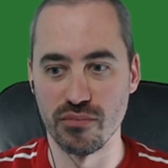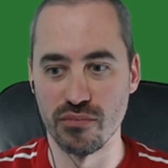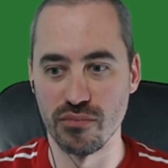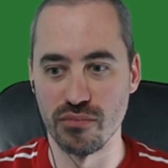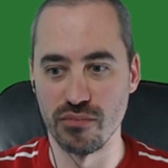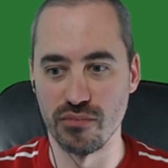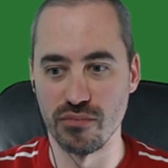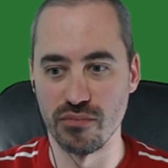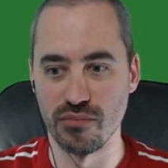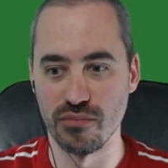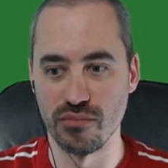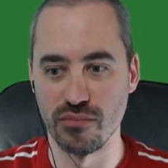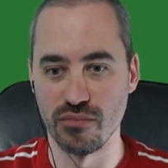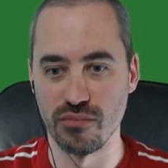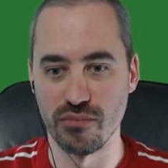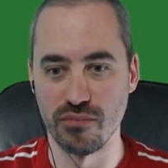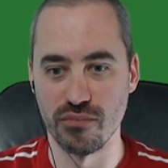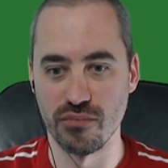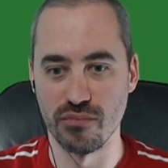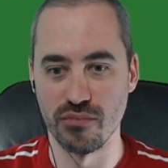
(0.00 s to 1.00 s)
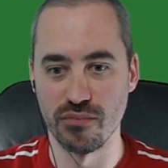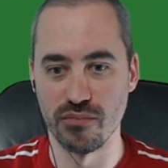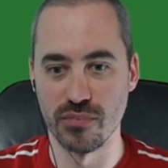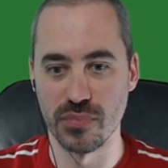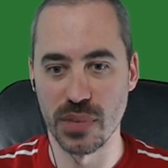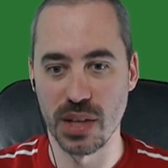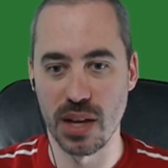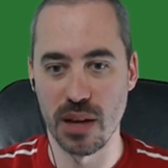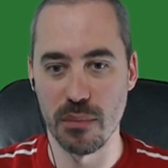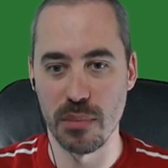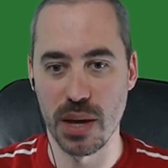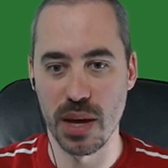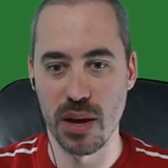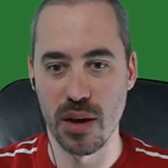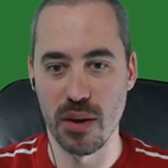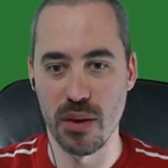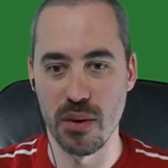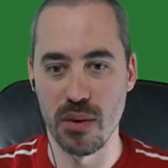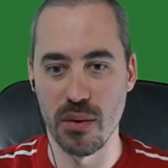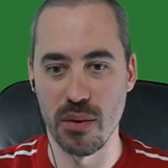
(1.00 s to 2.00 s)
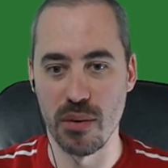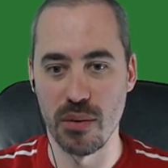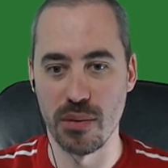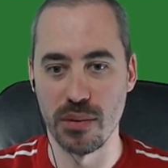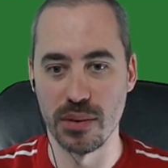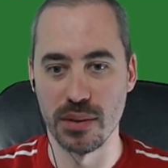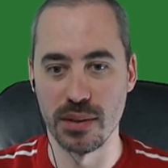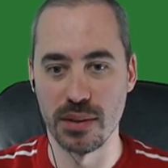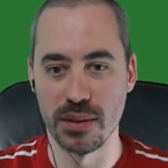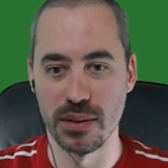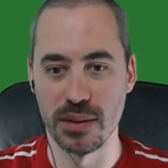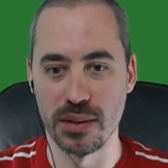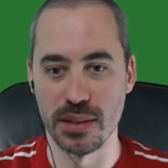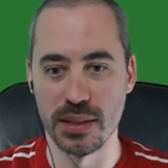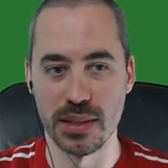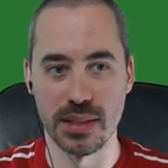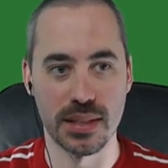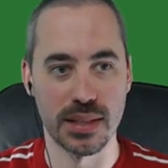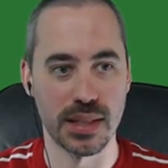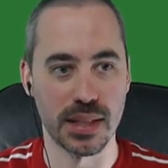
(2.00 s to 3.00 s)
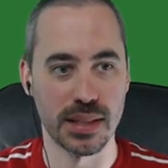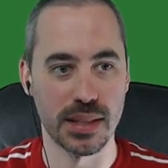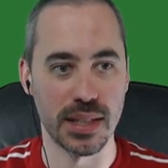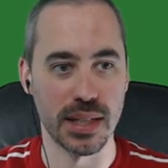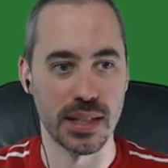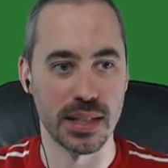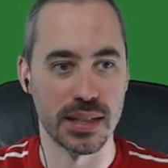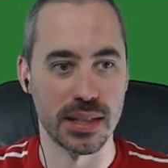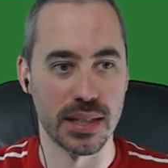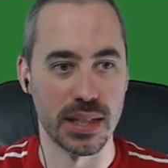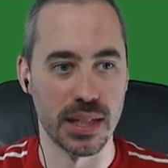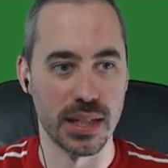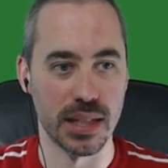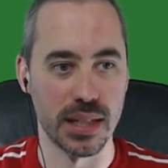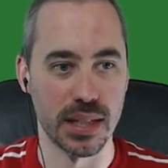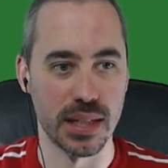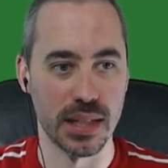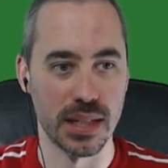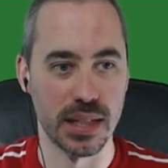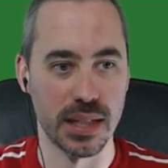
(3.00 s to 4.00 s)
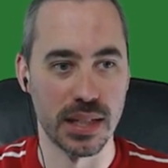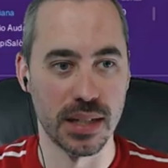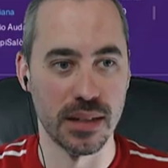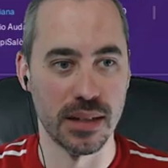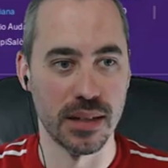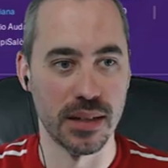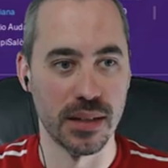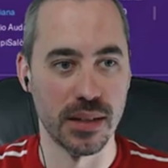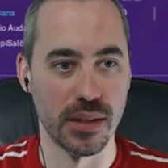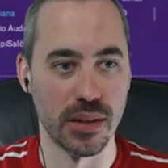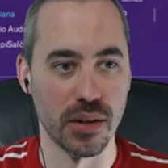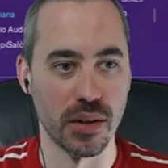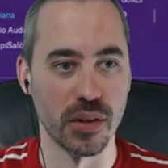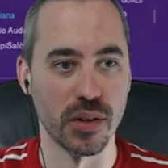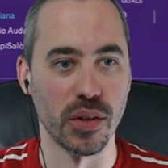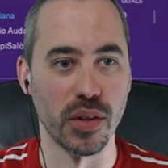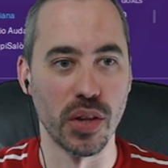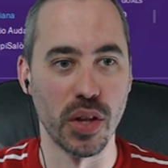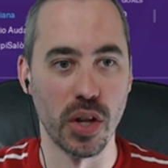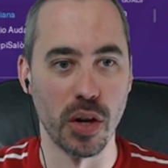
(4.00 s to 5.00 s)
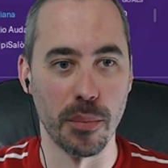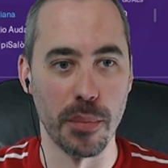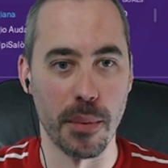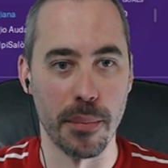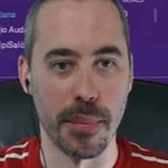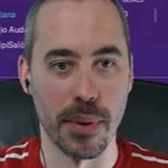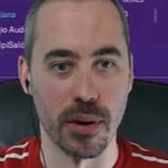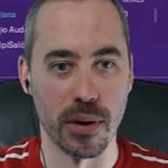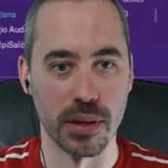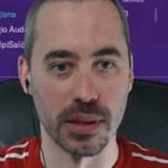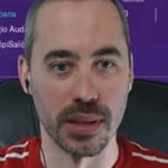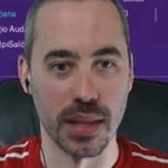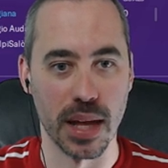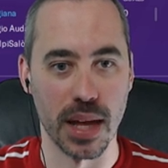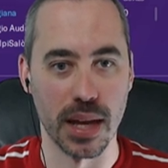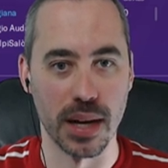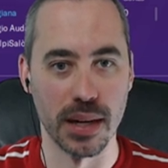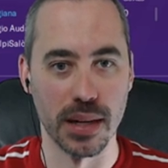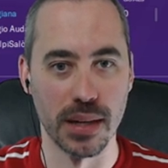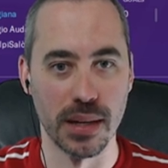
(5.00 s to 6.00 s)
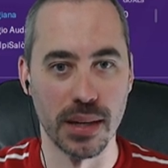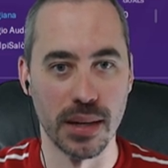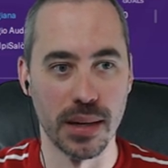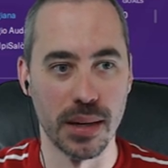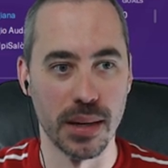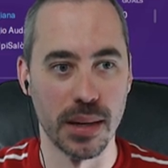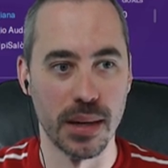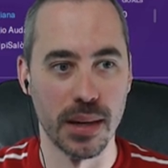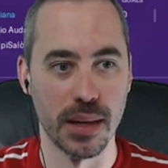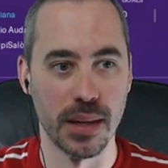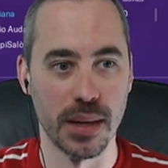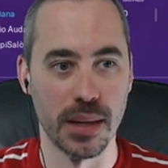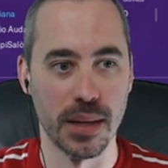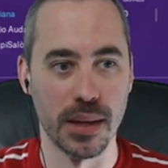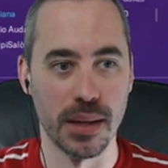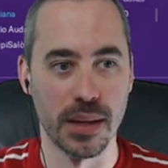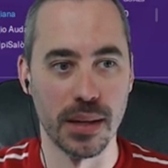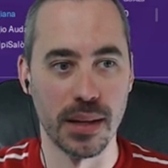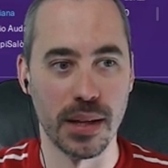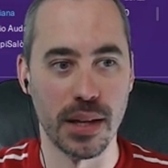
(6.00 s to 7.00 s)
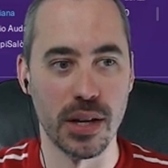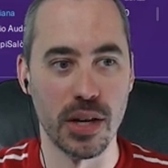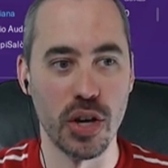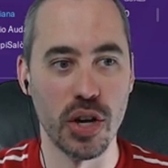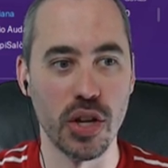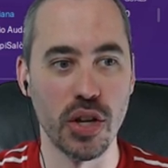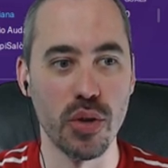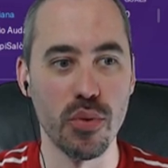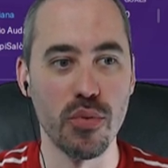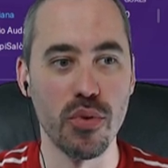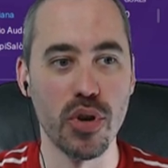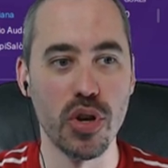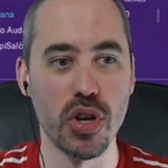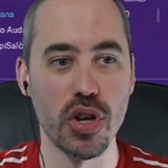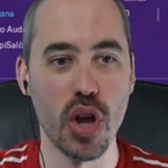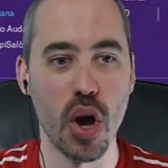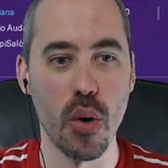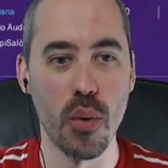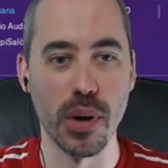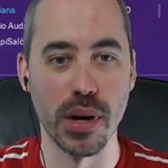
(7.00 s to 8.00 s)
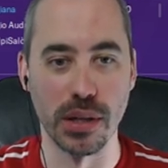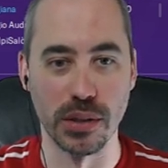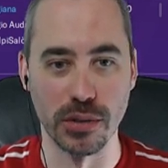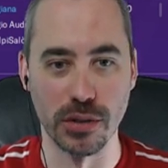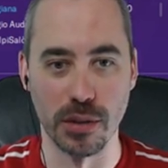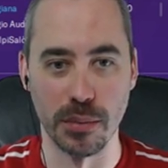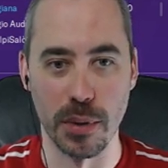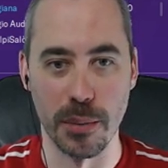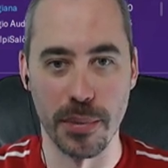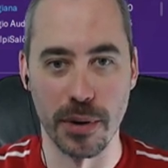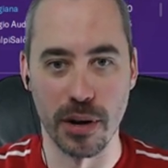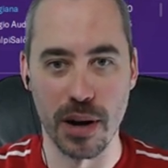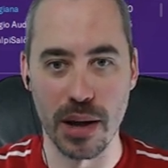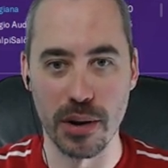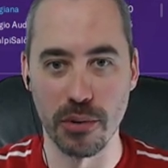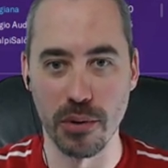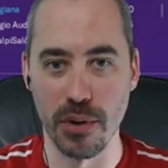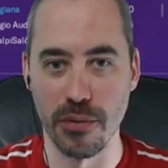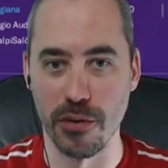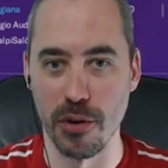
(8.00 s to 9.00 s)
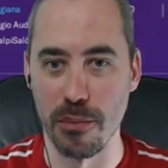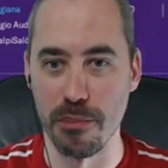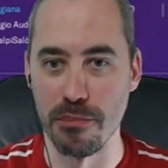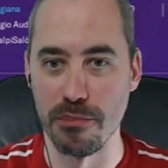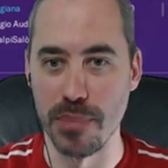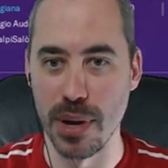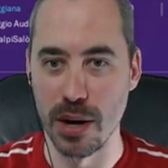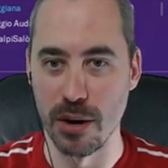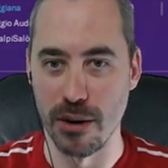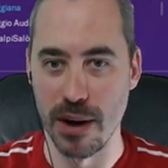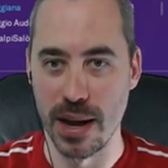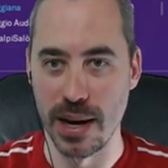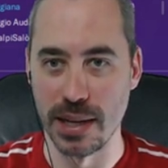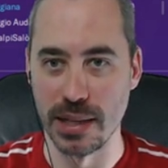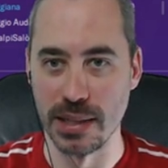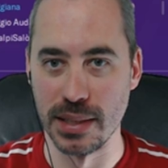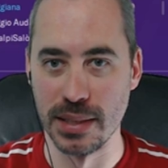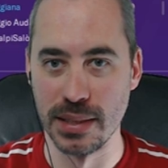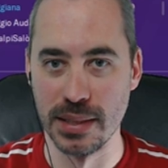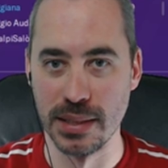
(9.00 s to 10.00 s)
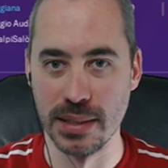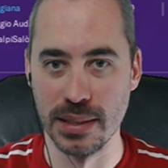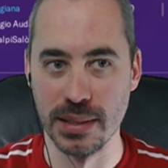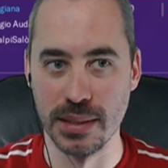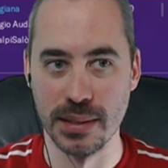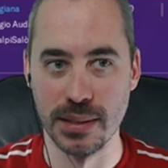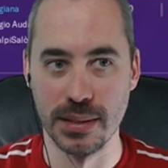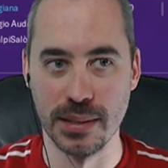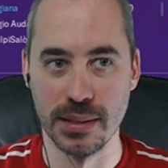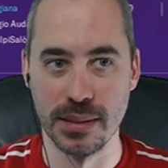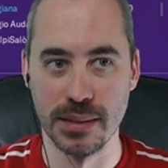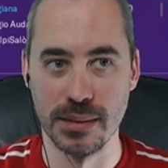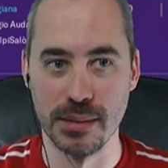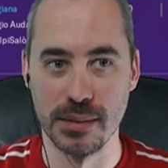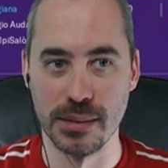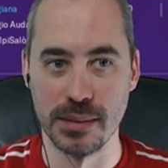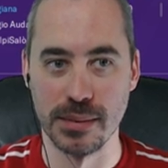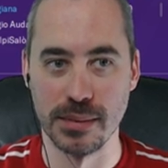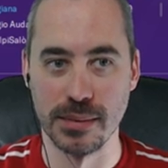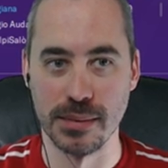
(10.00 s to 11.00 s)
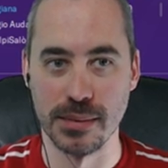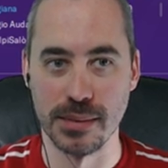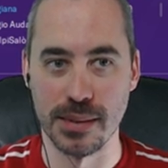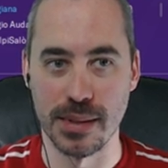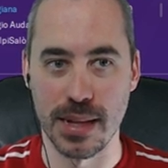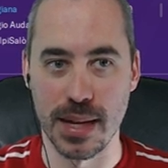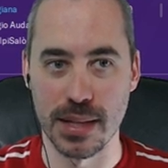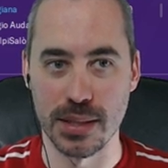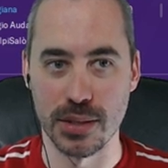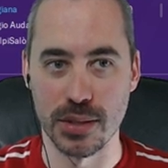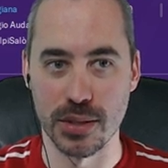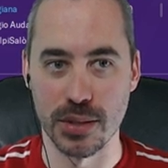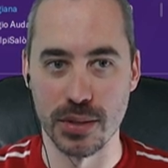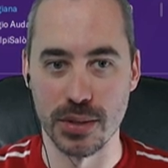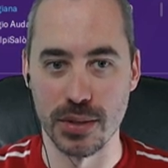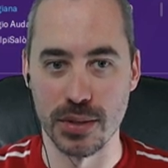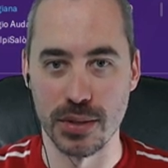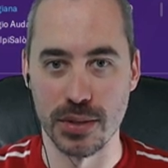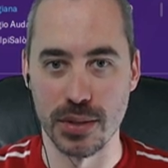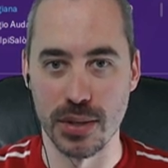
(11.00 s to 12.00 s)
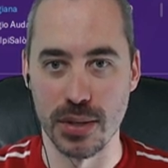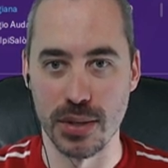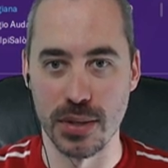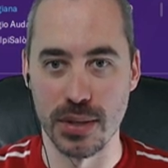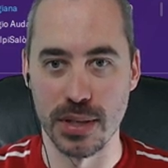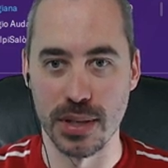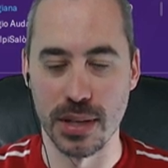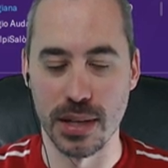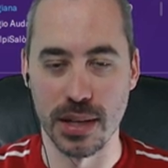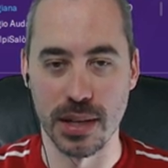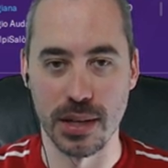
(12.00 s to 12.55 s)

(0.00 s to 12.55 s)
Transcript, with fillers: Hmm. How about Statiti? You're a little bit better at that. You, you know it a little bit better. I don't know if you're better at it. That's concerning.